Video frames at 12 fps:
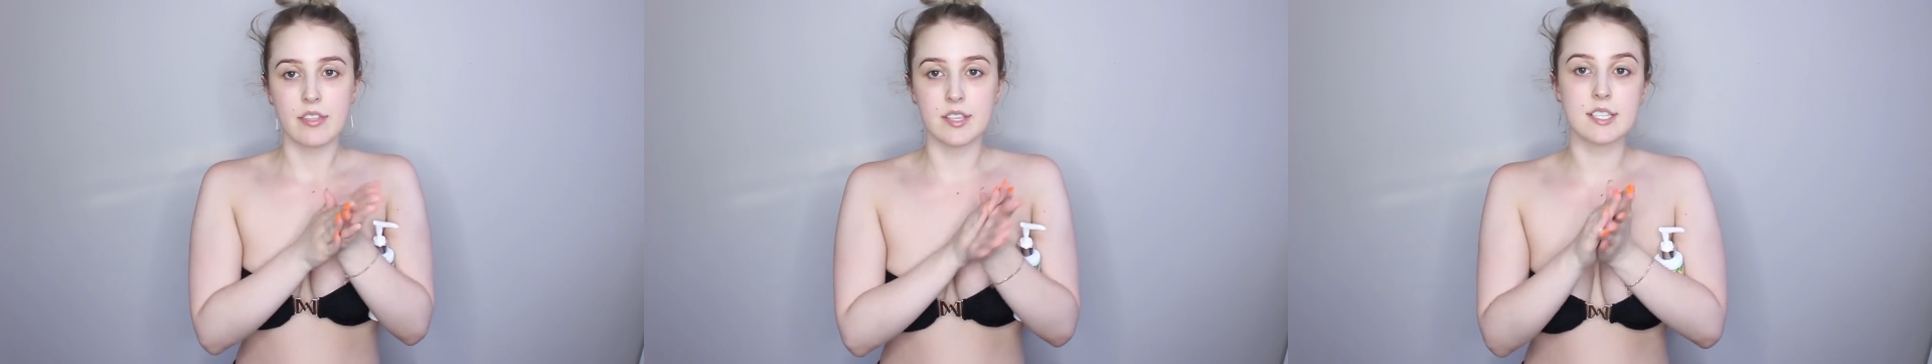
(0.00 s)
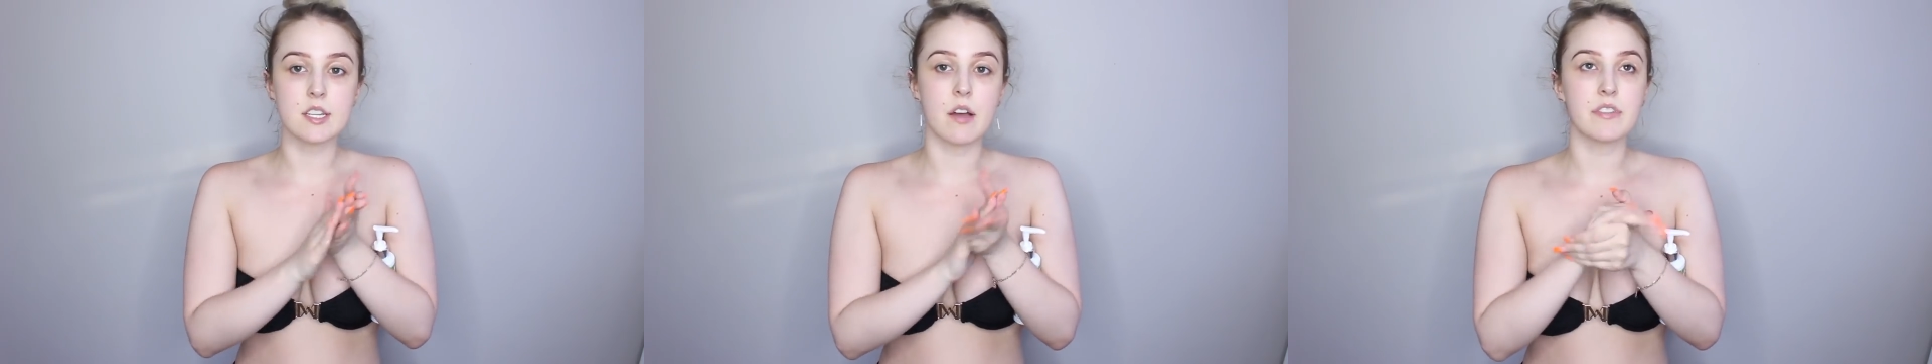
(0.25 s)

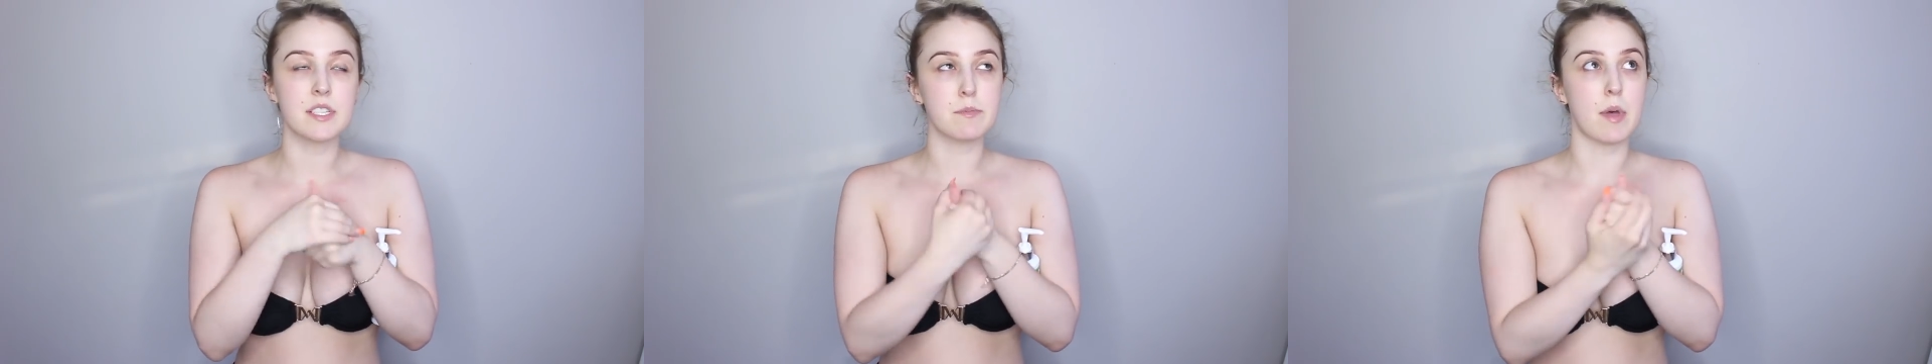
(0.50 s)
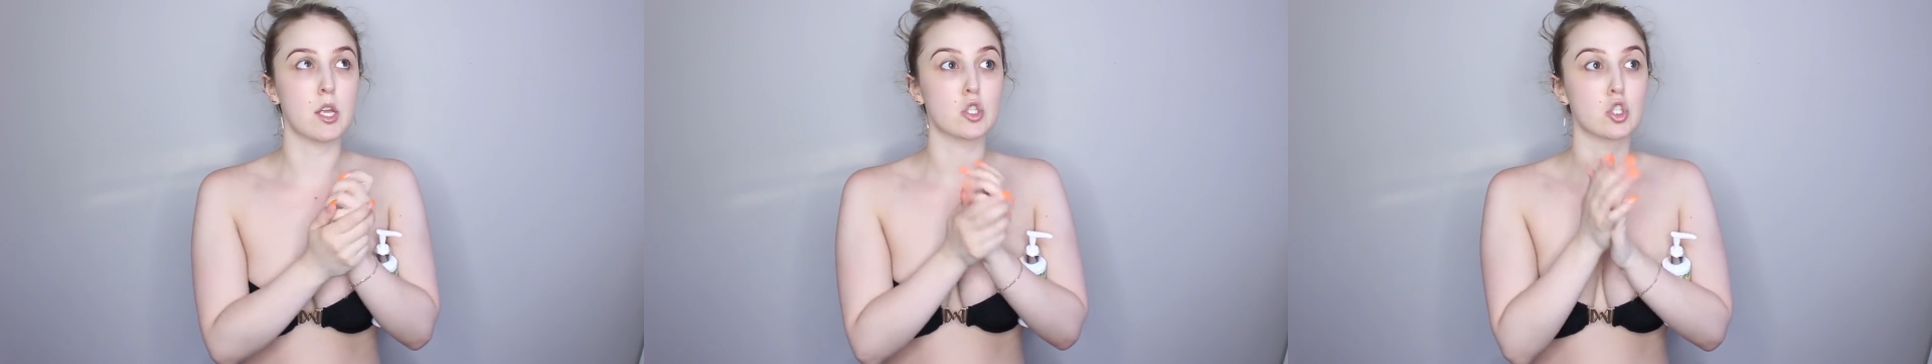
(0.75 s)
This stuff
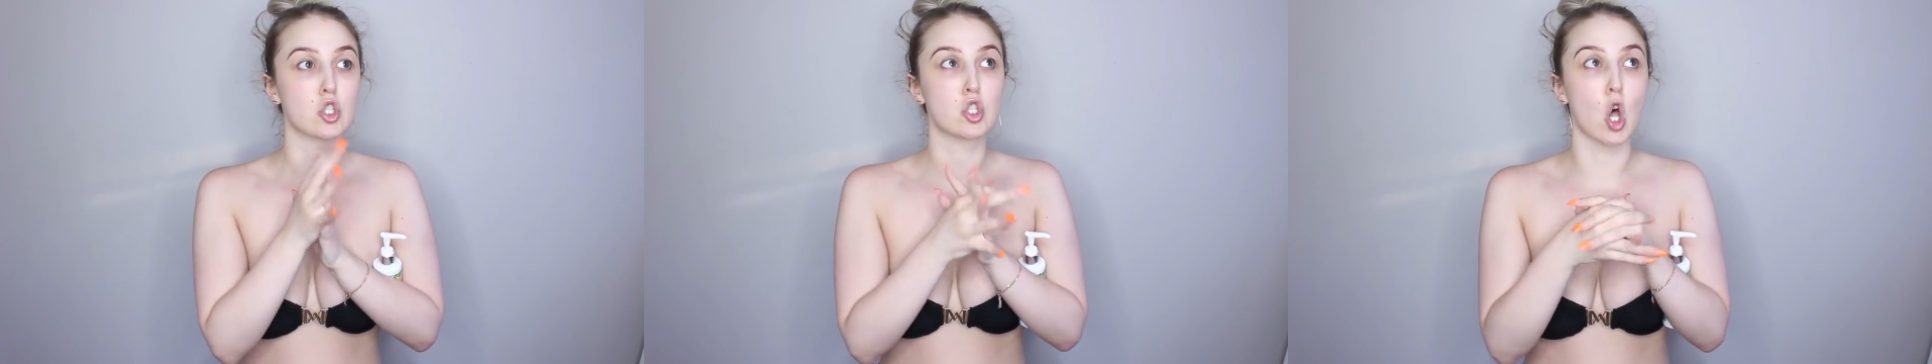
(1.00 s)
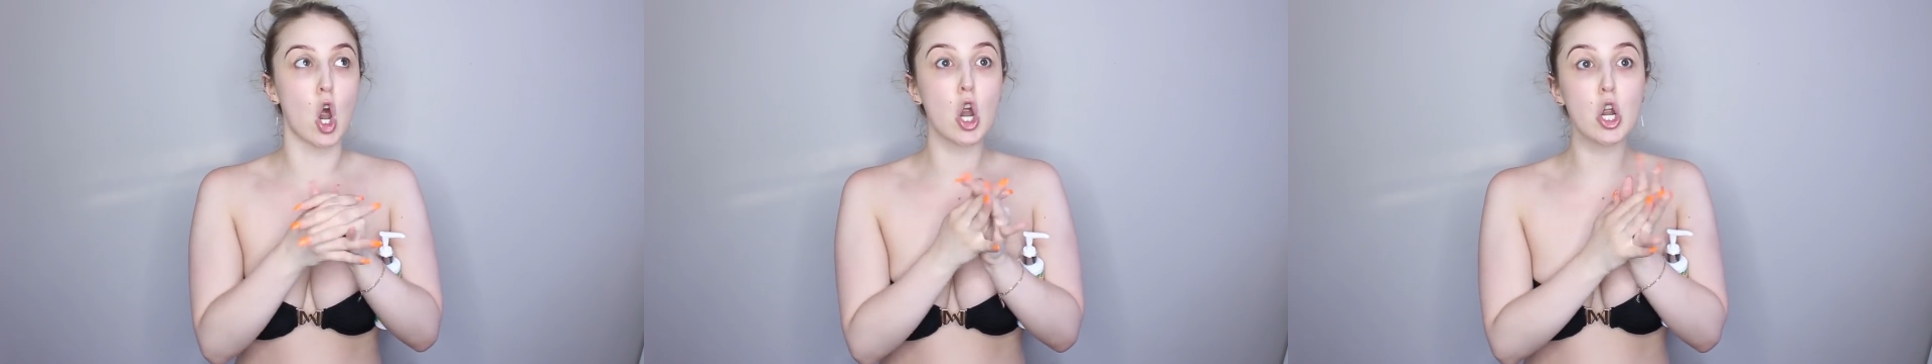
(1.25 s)
smells
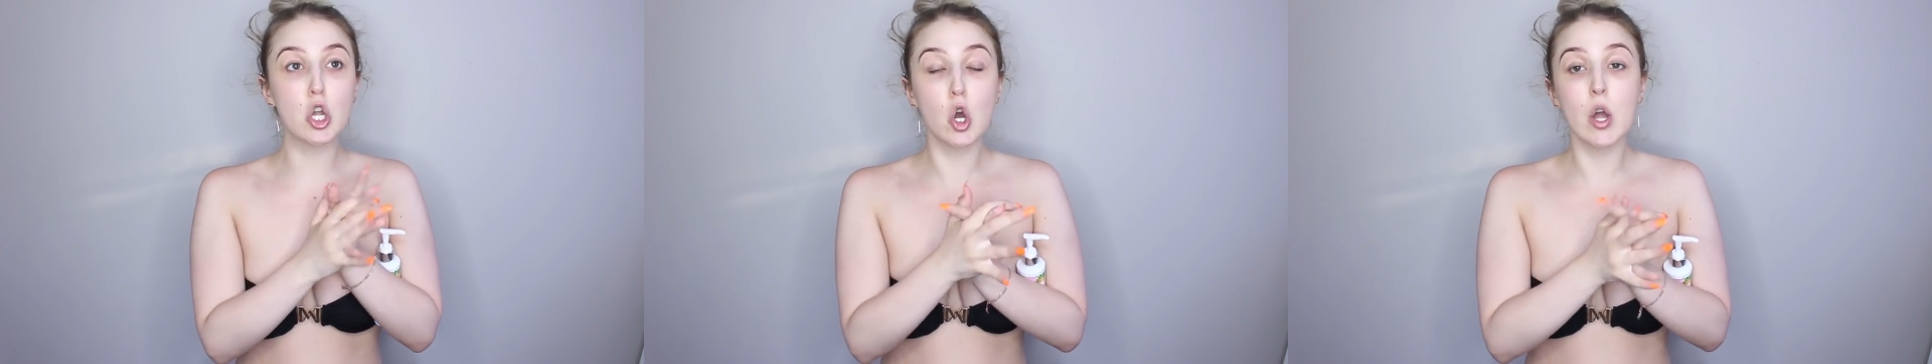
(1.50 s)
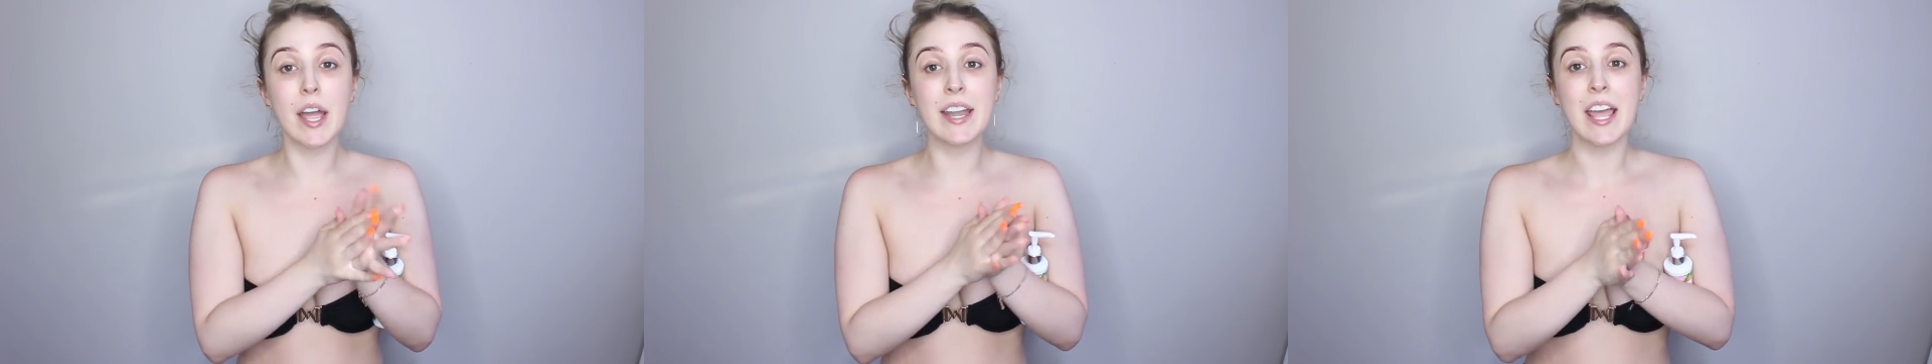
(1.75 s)
so
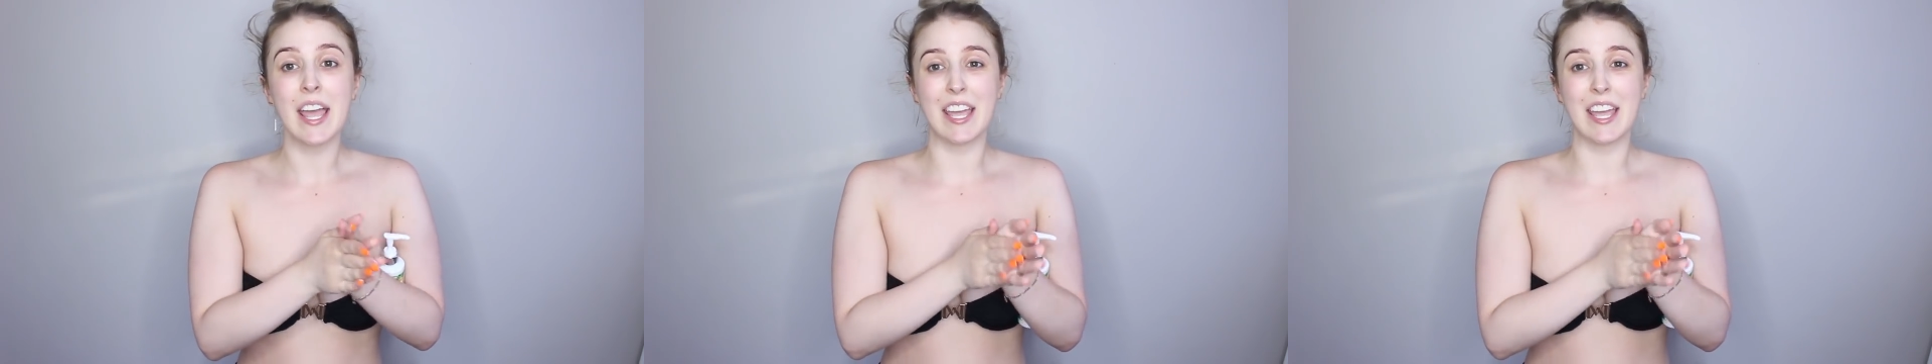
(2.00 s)
good.